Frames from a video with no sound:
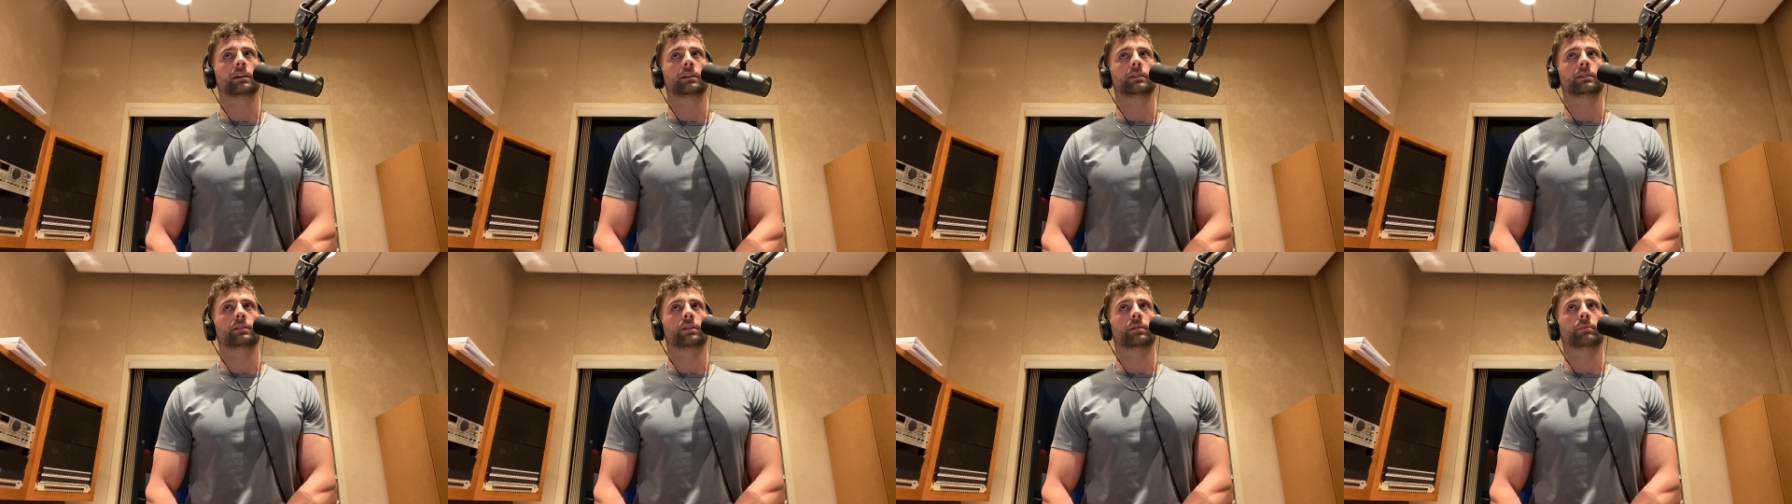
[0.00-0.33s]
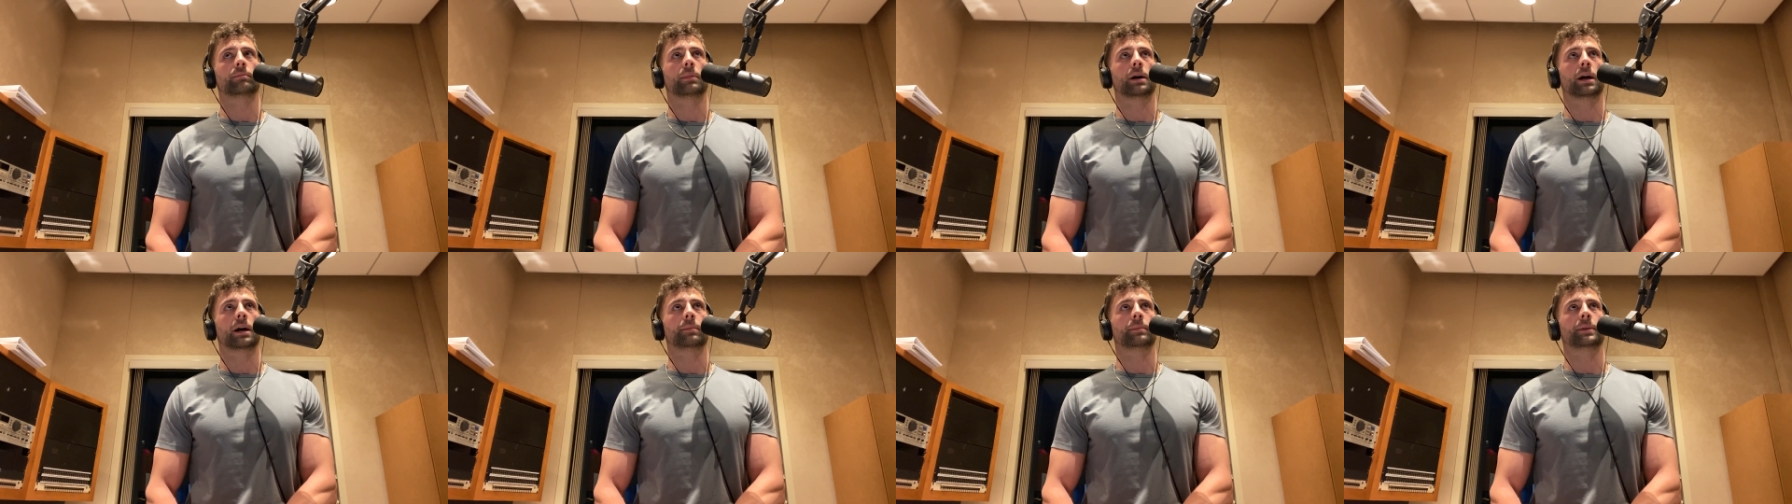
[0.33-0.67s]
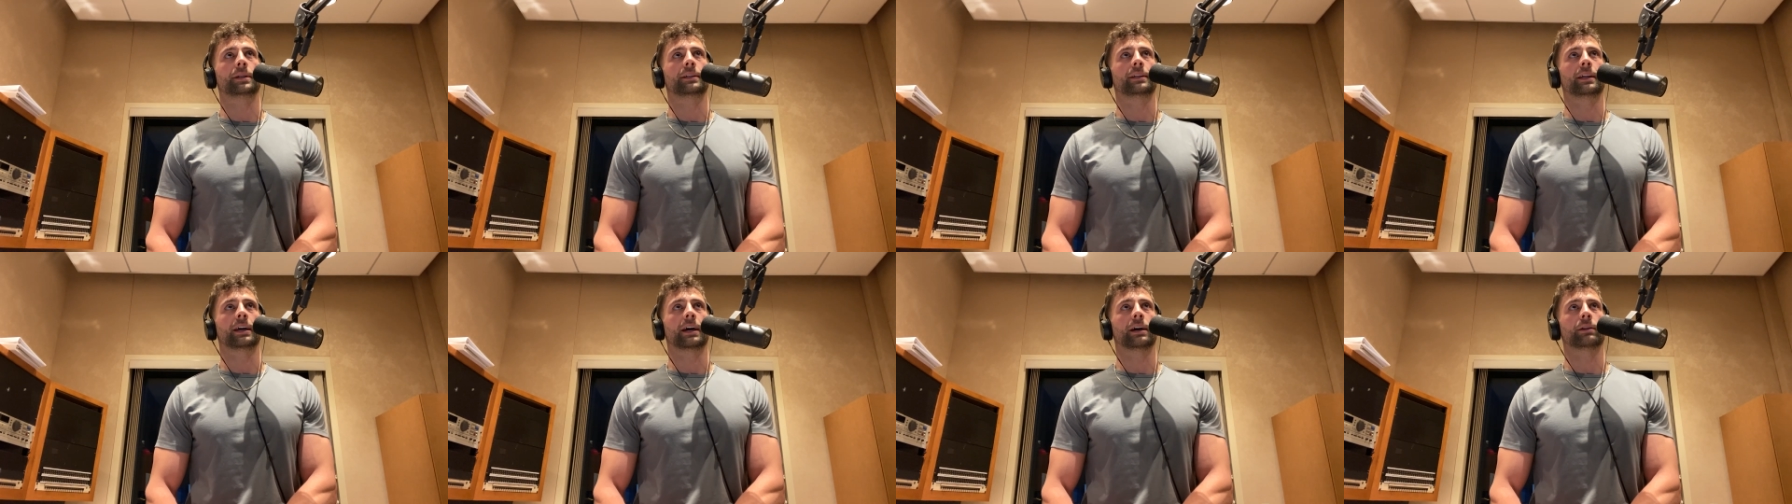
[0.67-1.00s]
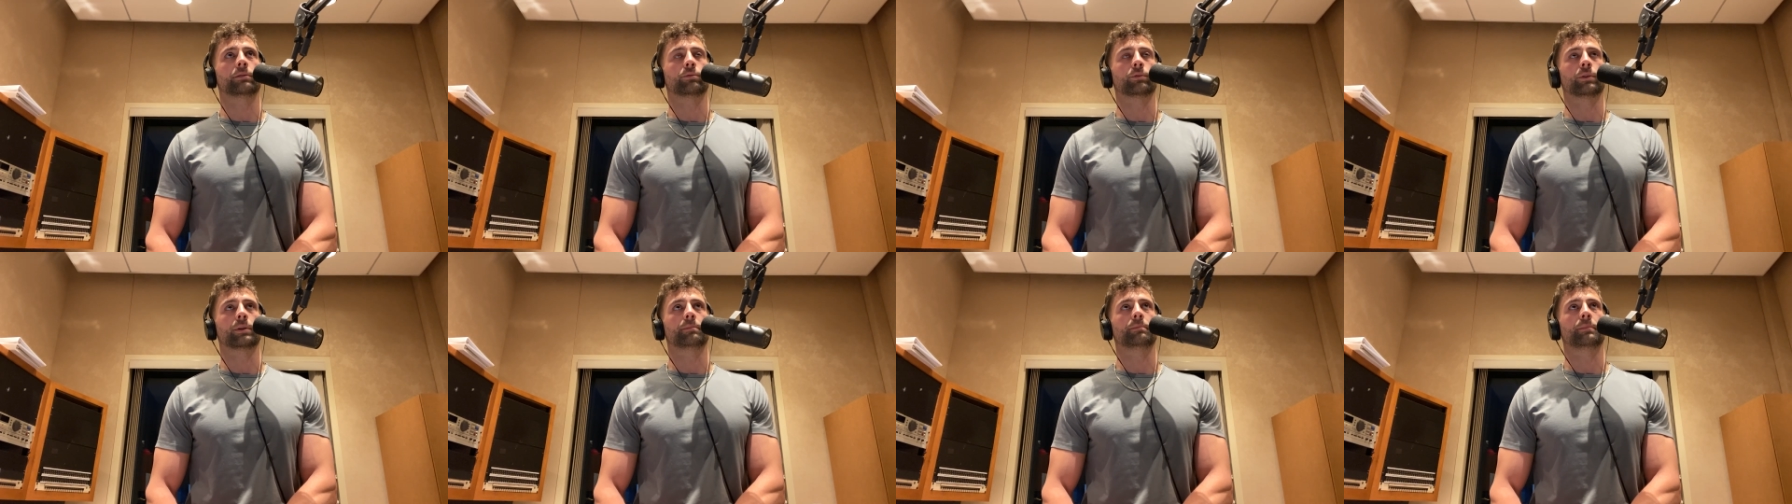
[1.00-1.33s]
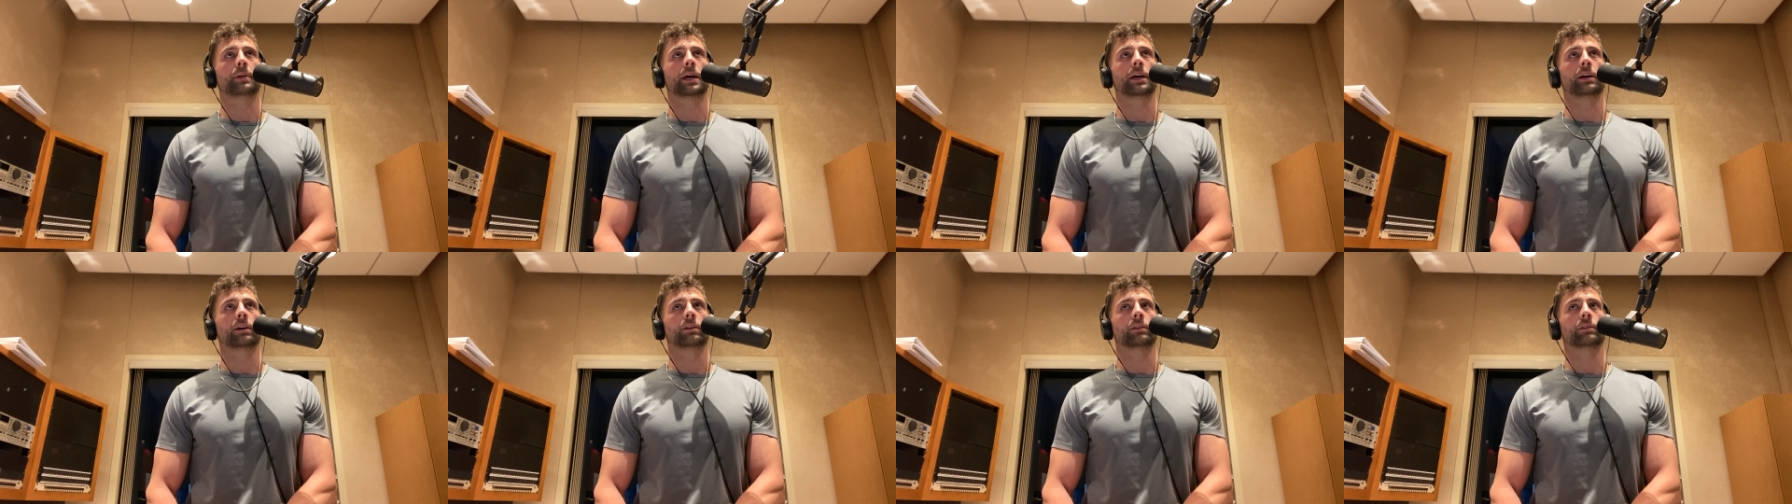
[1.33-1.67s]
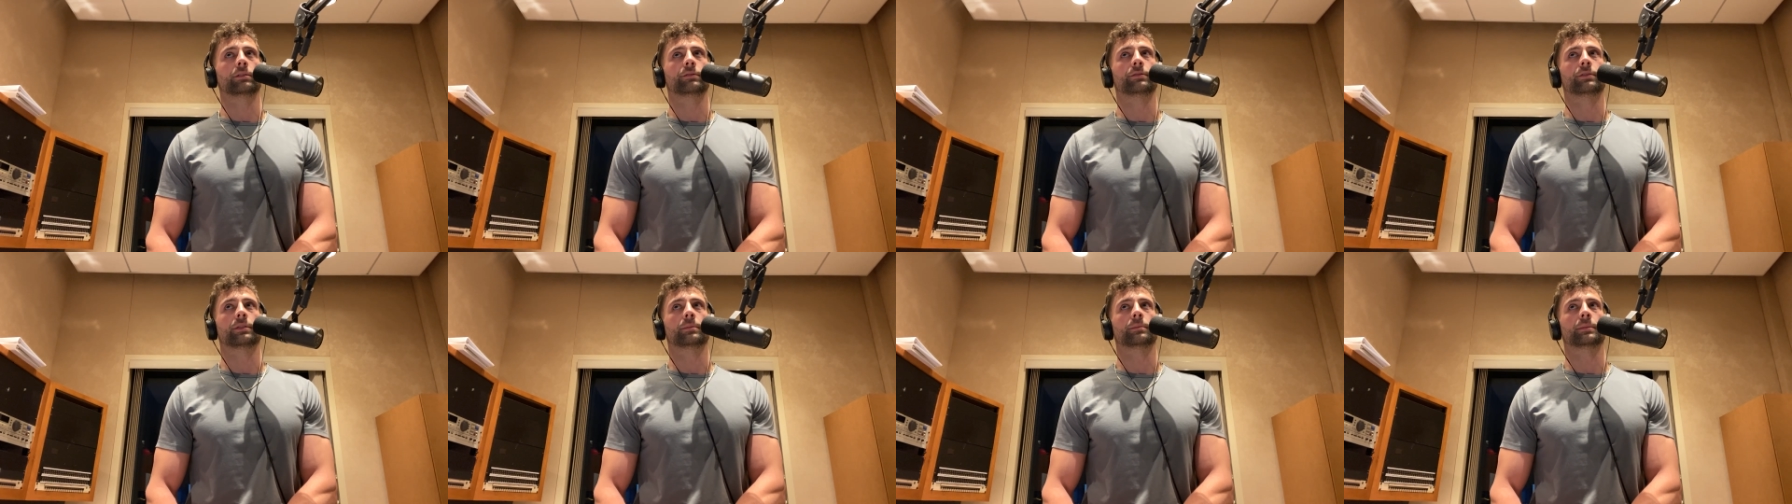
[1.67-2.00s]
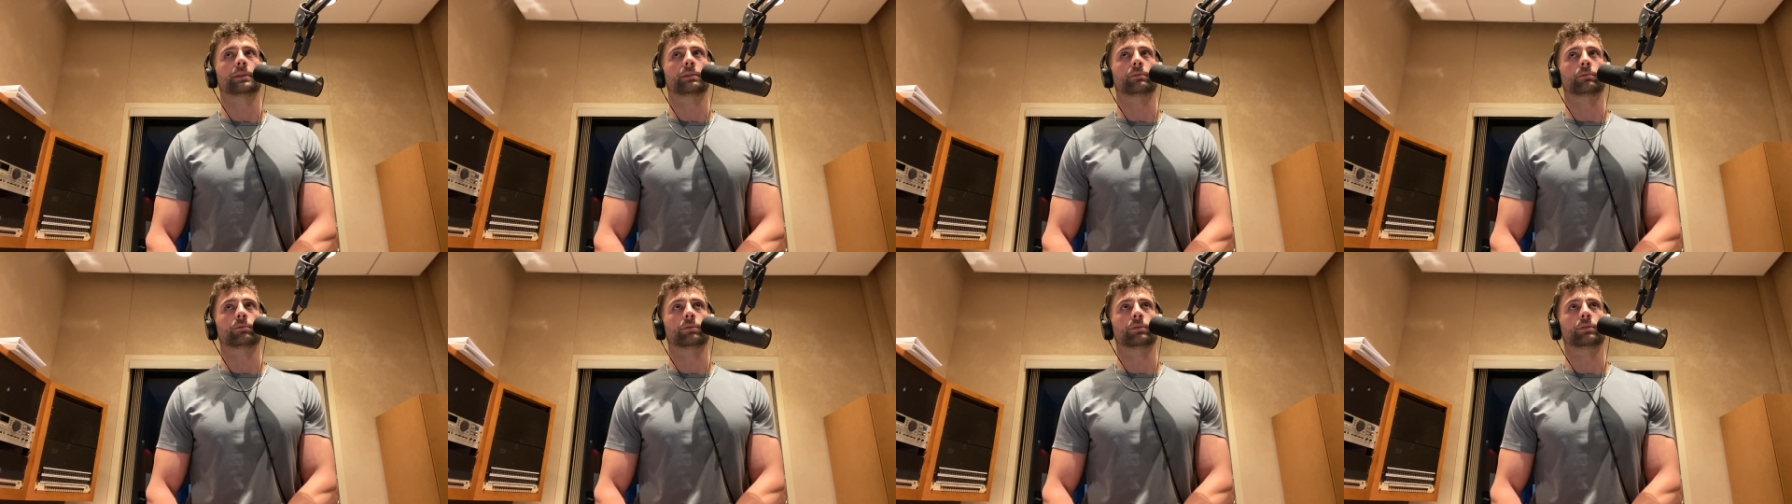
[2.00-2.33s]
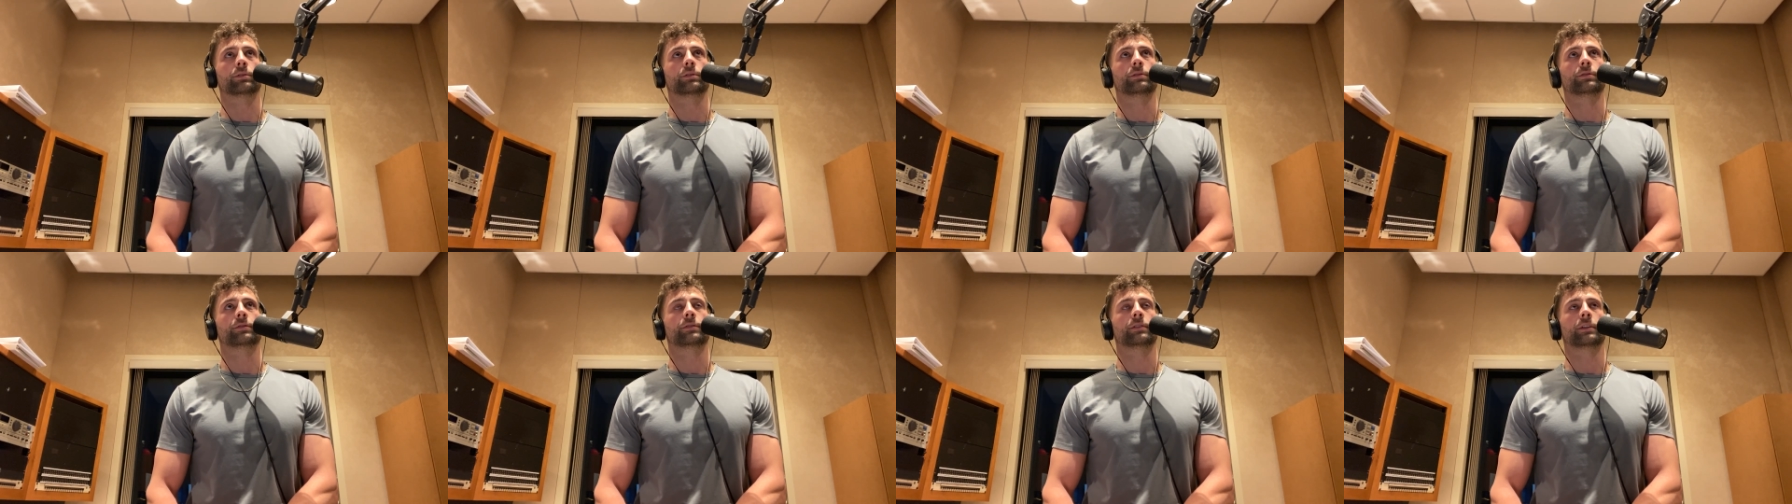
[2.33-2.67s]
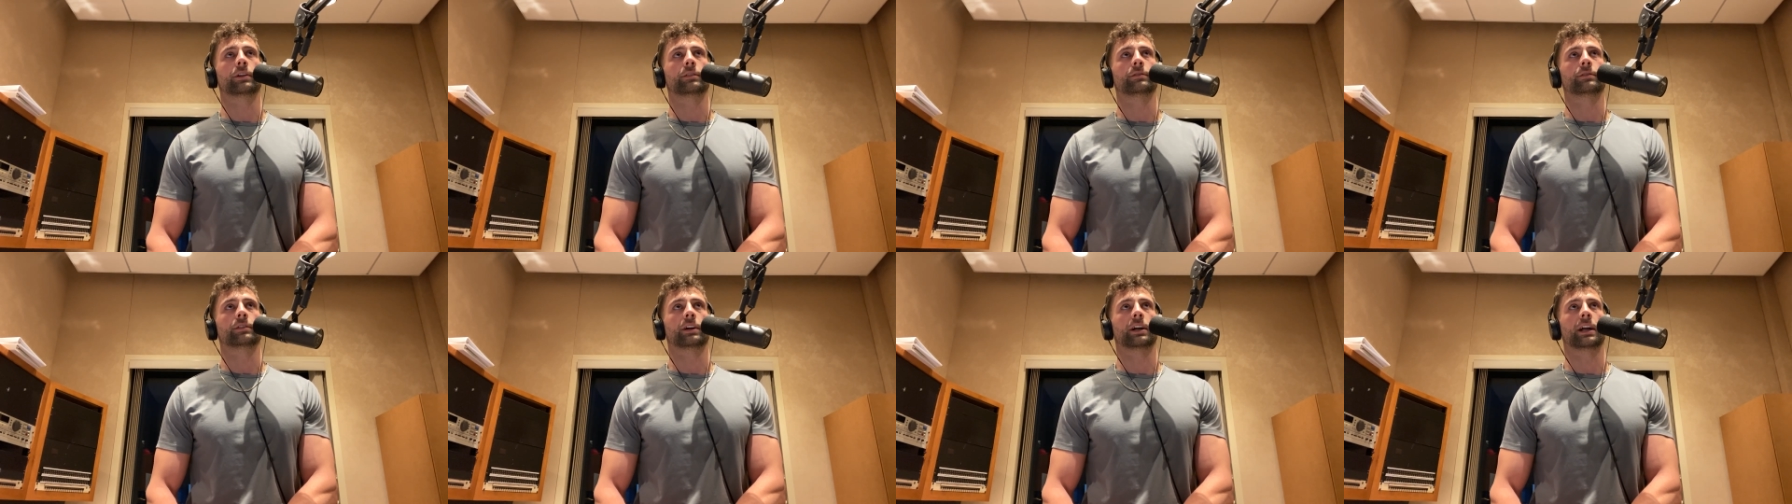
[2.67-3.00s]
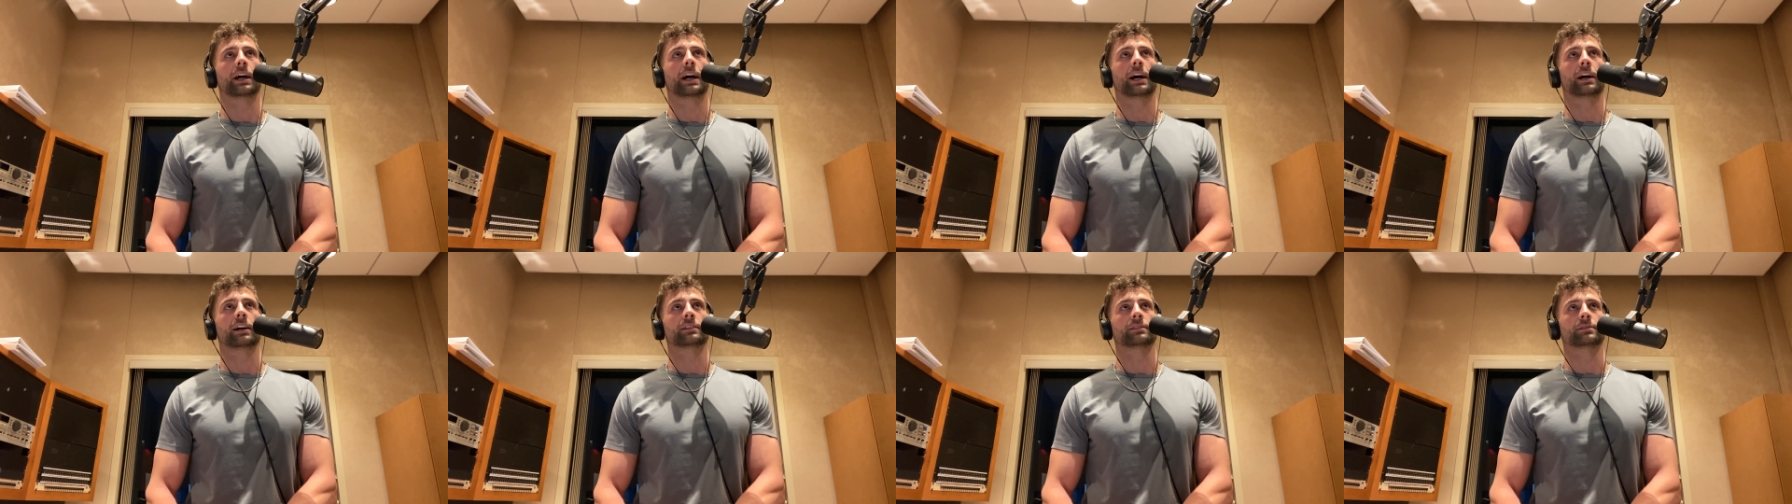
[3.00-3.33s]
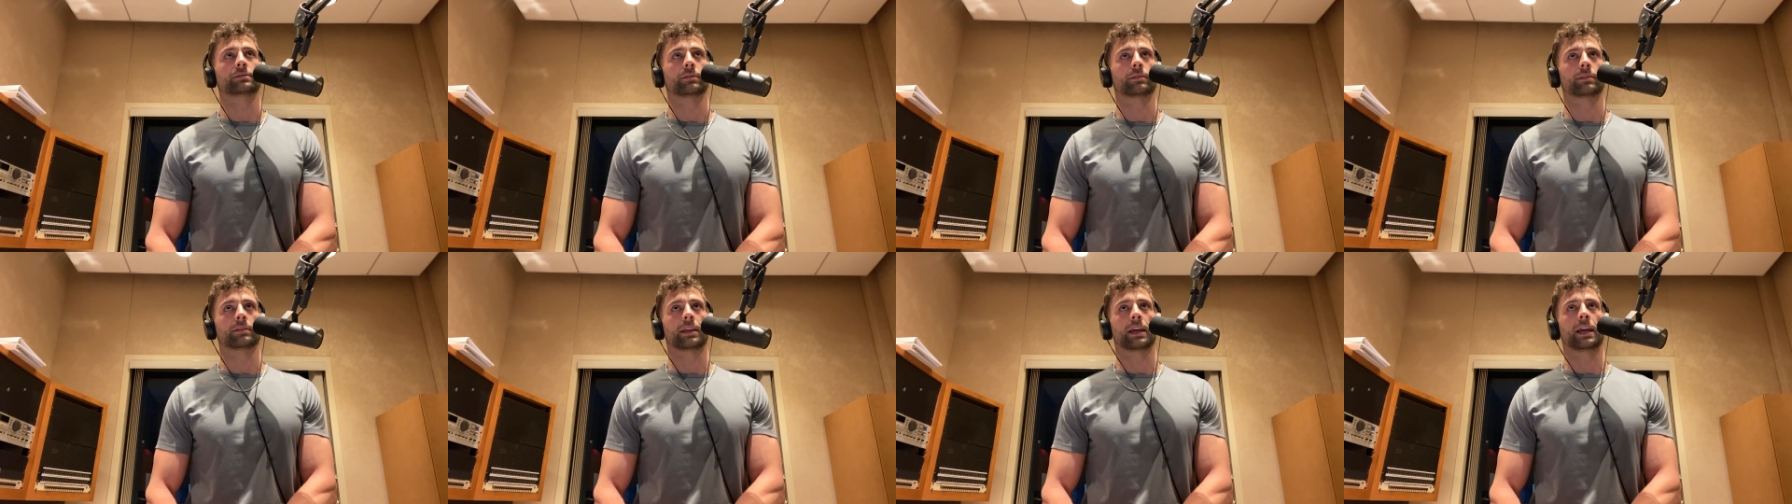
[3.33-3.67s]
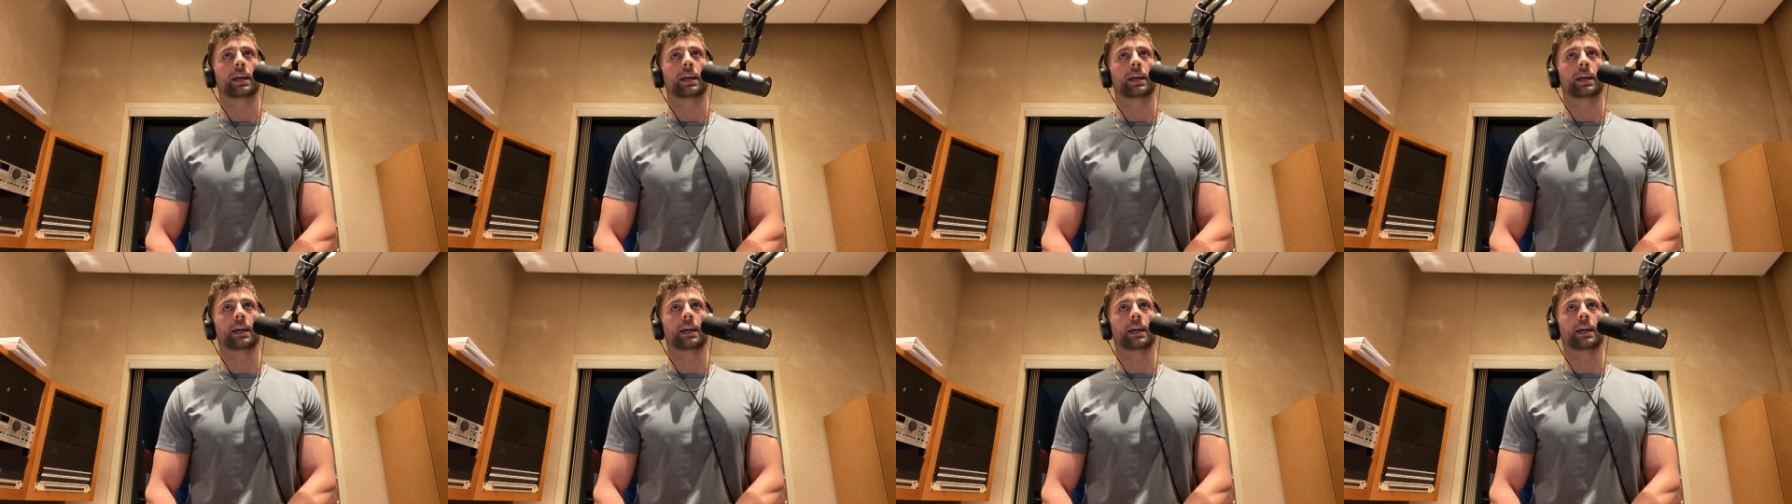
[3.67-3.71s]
your mom and dad repelled from the roof of your house with